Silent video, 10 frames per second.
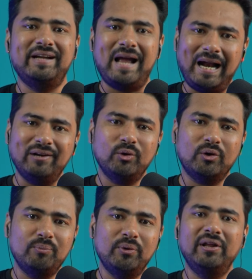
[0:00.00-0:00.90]
and grow
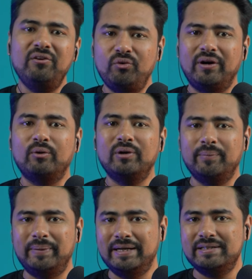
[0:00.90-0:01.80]
community for regular
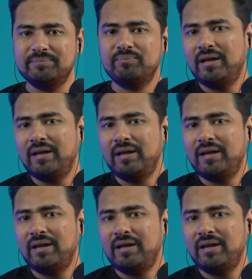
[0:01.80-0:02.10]
updates.